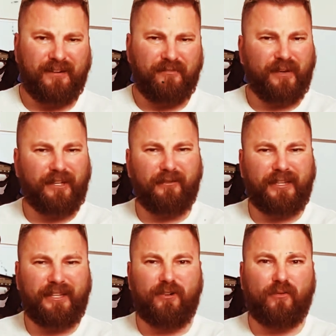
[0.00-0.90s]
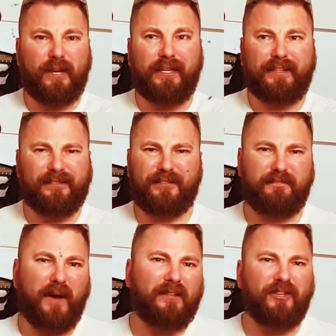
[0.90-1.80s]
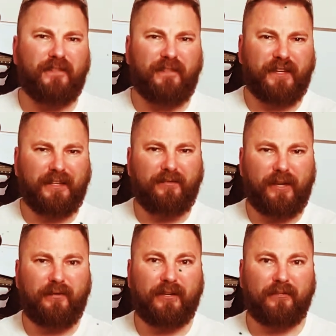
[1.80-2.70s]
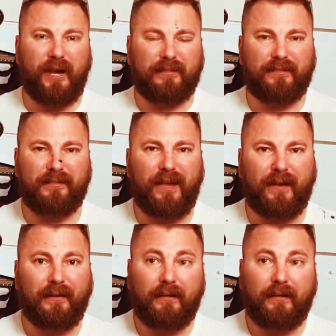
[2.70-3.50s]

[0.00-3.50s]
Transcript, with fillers: really, really gritty and spongy feeling when he went to rack the slide.